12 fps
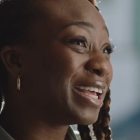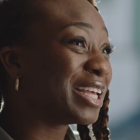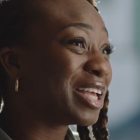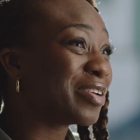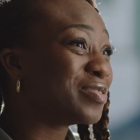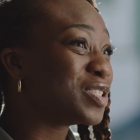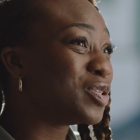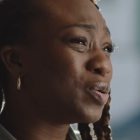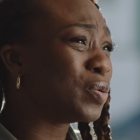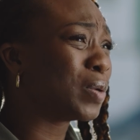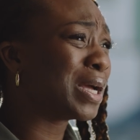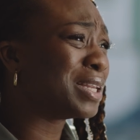it gives
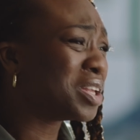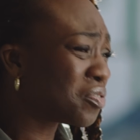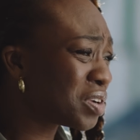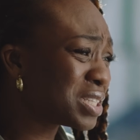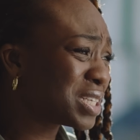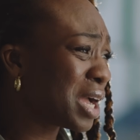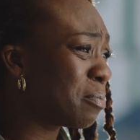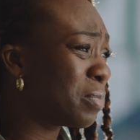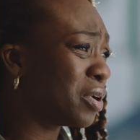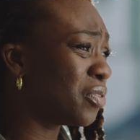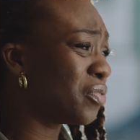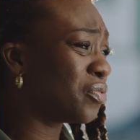you a different type
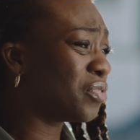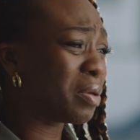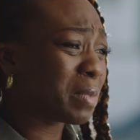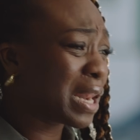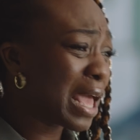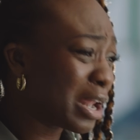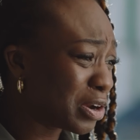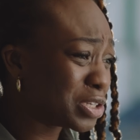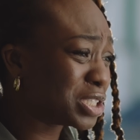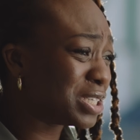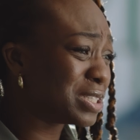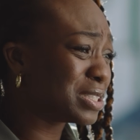of vim and energy